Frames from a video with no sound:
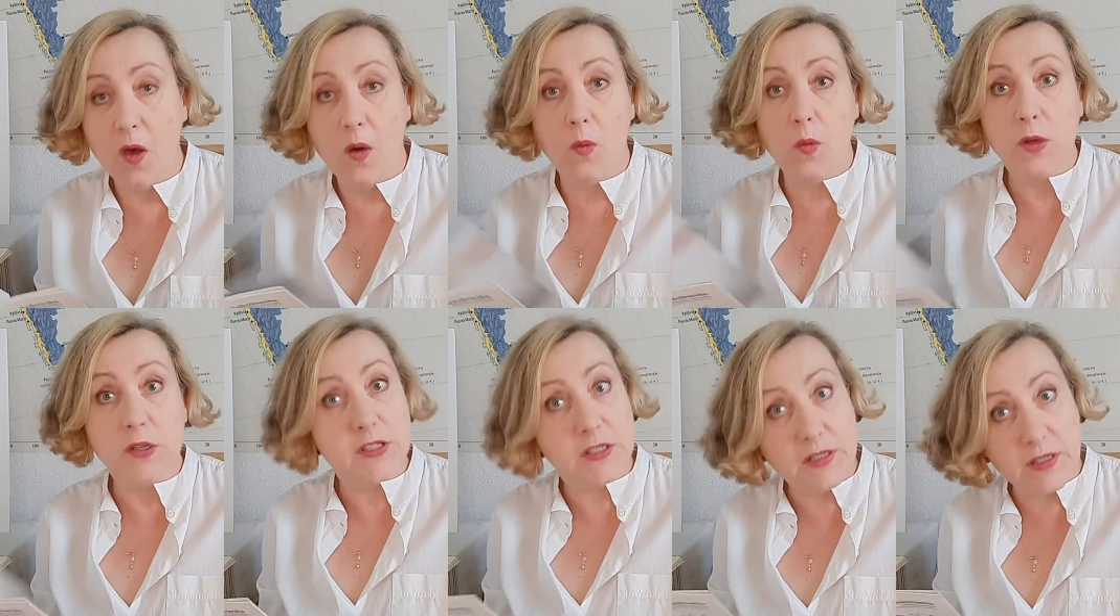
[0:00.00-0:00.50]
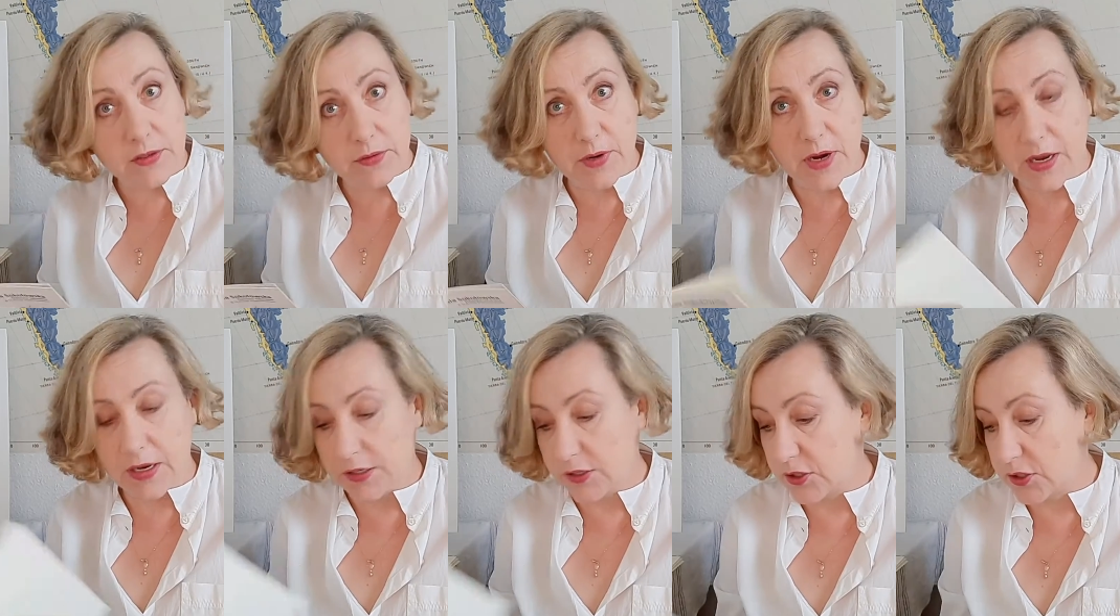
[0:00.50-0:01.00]
wasn't
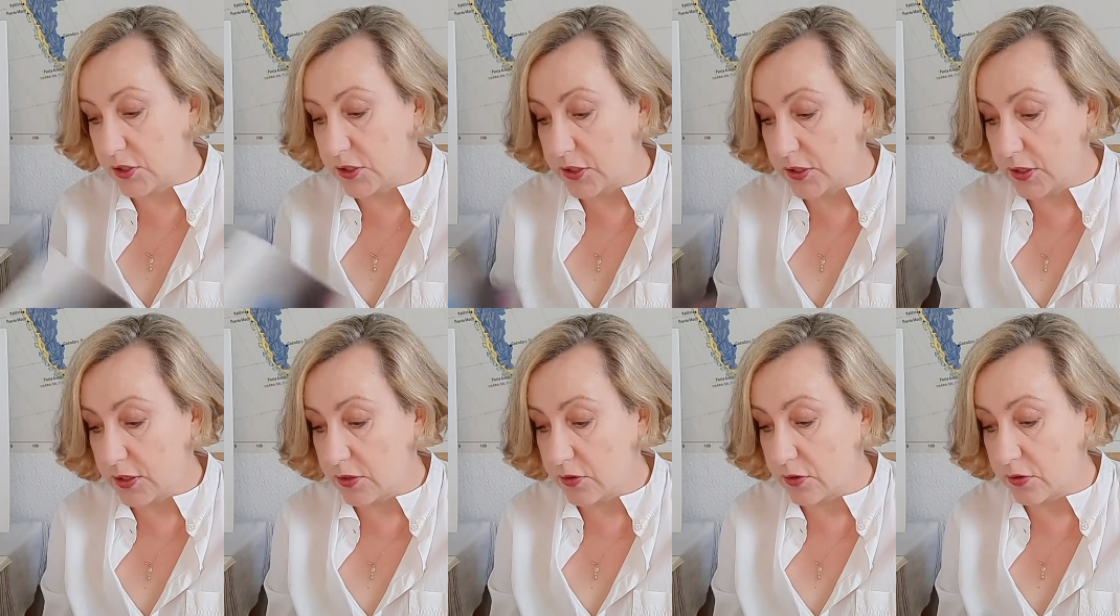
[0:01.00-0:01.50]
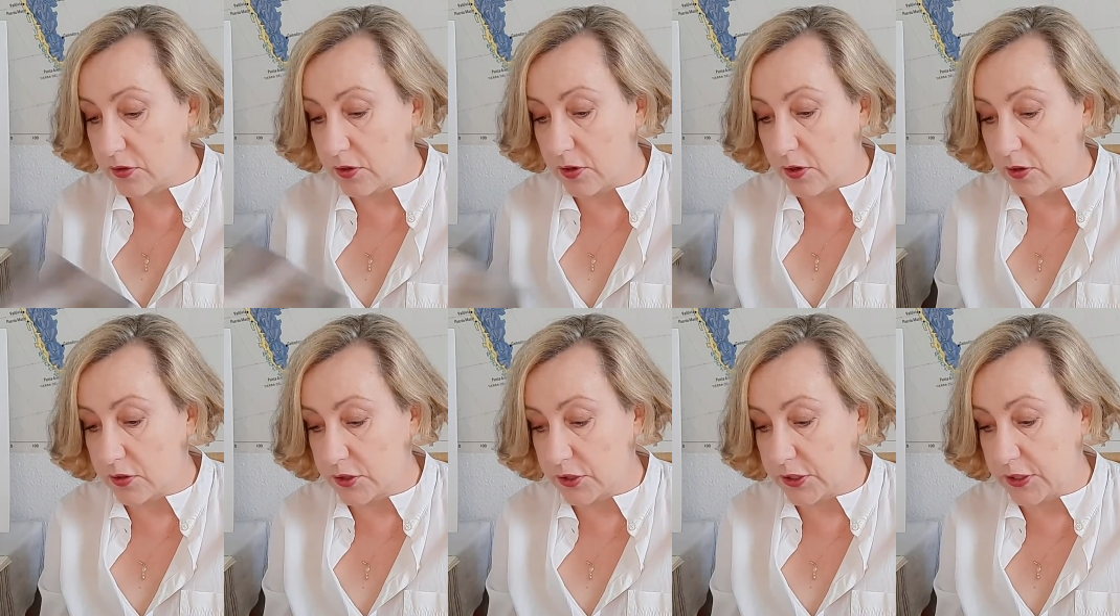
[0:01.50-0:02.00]
arranged
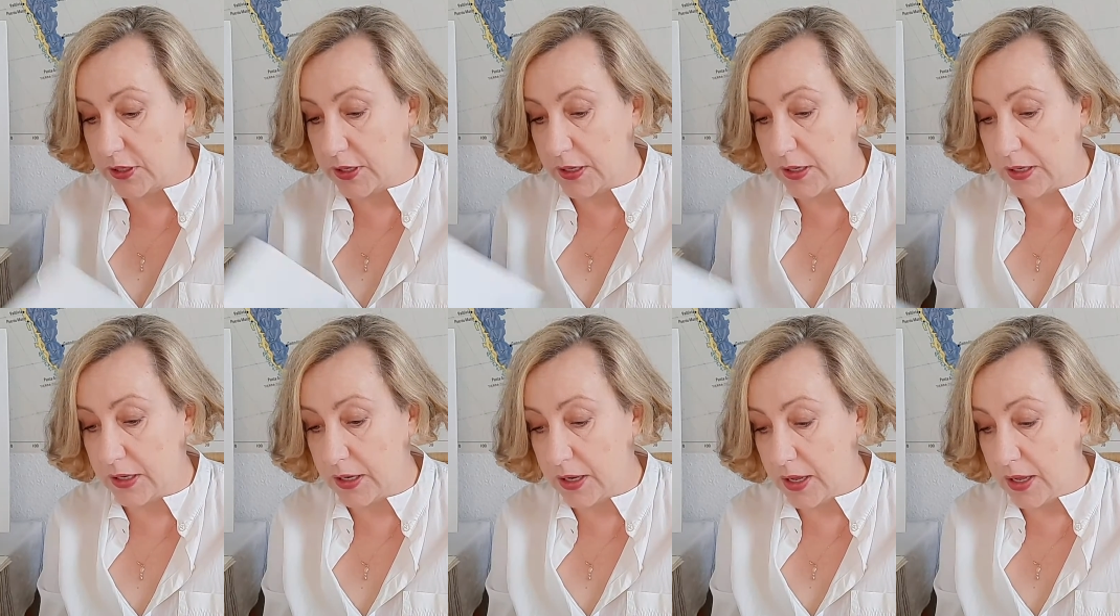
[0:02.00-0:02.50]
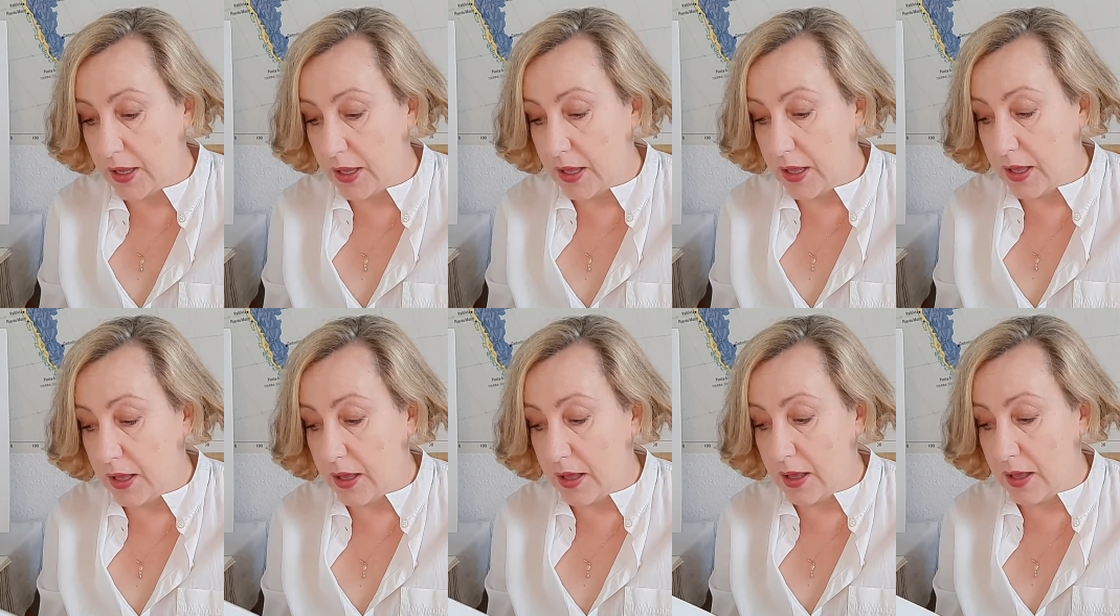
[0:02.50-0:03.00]
chronologically
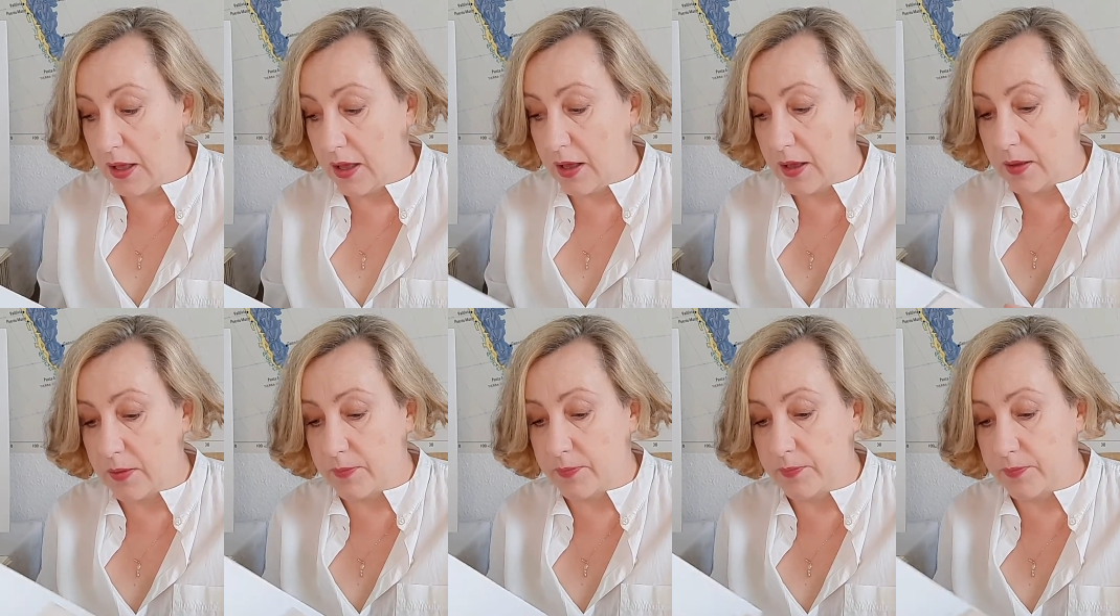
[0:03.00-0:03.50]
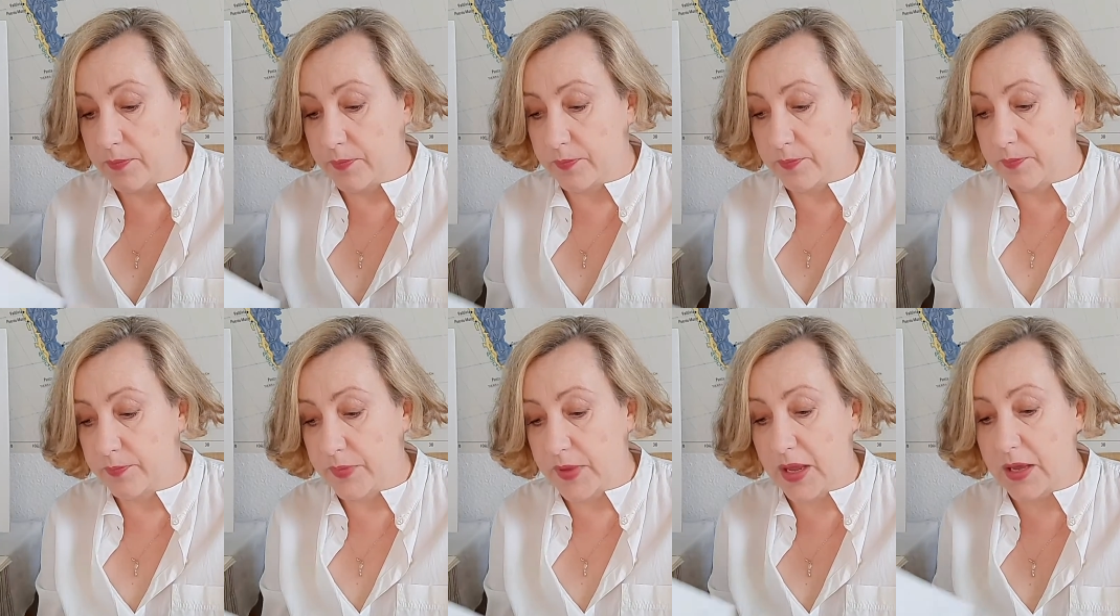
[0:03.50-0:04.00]

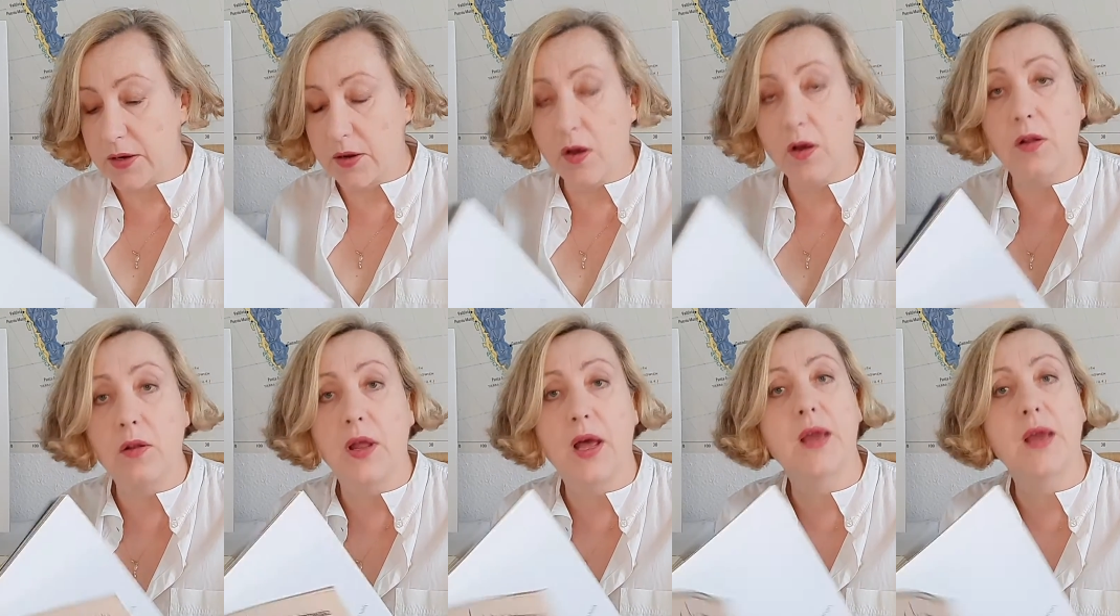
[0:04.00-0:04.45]
at all.